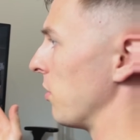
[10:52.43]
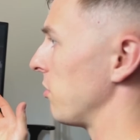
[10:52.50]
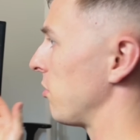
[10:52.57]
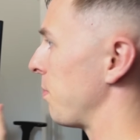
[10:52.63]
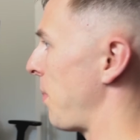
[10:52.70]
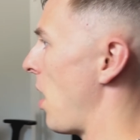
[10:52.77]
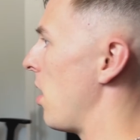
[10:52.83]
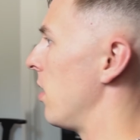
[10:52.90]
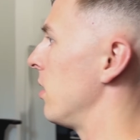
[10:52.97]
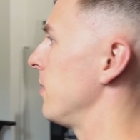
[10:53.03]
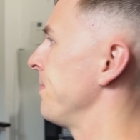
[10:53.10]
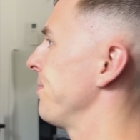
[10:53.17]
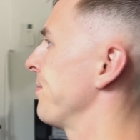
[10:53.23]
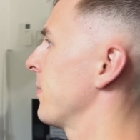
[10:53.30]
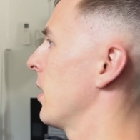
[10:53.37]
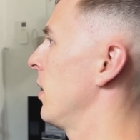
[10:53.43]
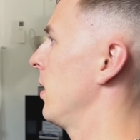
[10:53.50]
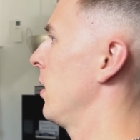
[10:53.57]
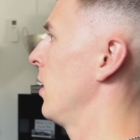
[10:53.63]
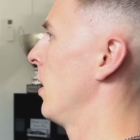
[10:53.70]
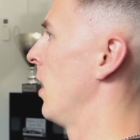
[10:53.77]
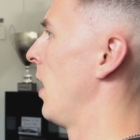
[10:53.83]
at Spa,
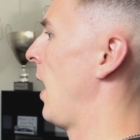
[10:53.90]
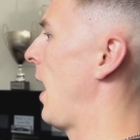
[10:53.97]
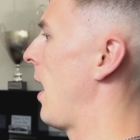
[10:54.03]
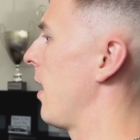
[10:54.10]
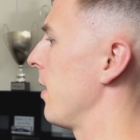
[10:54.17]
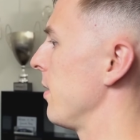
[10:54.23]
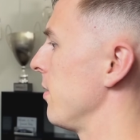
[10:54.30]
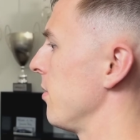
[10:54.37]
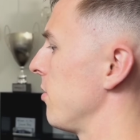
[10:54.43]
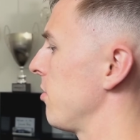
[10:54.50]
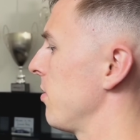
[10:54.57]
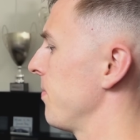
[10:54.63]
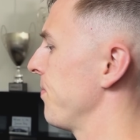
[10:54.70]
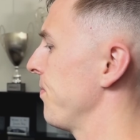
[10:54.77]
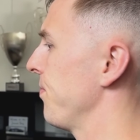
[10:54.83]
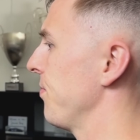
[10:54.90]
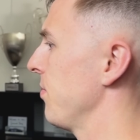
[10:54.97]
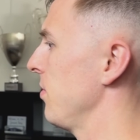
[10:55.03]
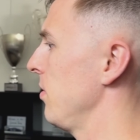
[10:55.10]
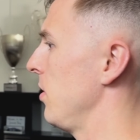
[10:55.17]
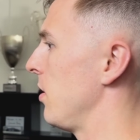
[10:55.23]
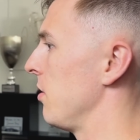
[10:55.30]
and
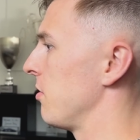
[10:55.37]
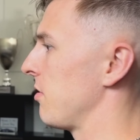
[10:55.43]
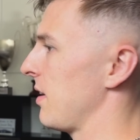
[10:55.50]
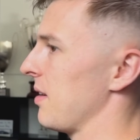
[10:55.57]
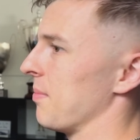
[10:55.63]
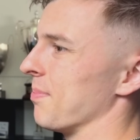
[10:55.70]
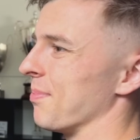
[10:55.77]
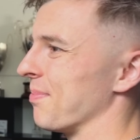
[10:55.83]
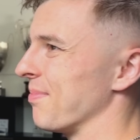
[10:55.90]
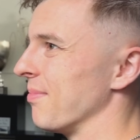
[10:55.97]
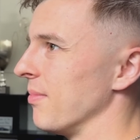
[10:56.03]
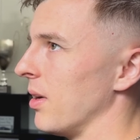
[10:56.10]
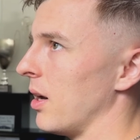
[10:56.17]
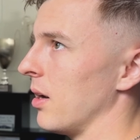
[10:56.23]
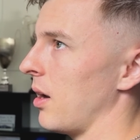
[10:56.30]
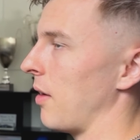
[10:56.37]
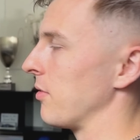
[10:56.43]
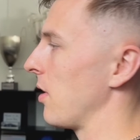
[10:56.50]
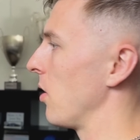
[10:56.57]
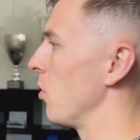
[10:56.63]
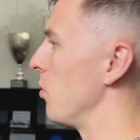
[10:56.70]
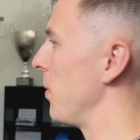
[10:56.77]
you can see I've
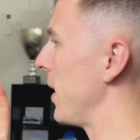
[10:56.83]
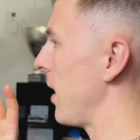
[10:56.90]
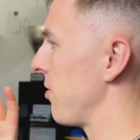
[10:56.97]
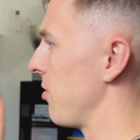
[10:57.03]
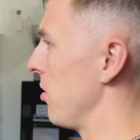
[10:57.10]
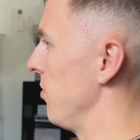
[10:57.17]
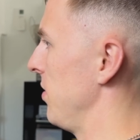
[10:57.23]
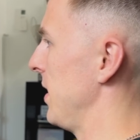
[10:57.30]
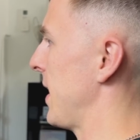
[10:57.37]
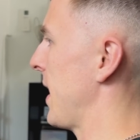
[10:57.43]
done all my FOV